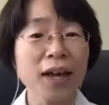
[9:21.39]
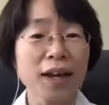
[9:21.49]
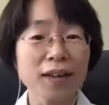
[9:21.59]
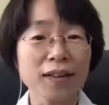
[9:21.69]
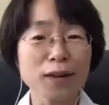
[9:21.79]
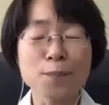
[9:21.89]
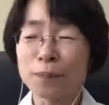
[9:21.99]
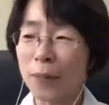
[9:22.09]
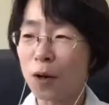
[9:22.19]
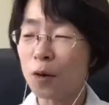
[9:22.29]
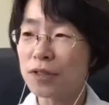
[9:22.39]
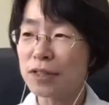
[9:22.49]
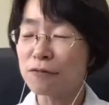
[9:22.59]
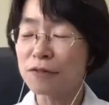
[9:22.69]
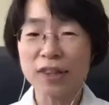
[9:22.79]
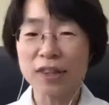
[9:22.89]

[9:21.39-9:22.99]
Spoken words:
And I was even thinking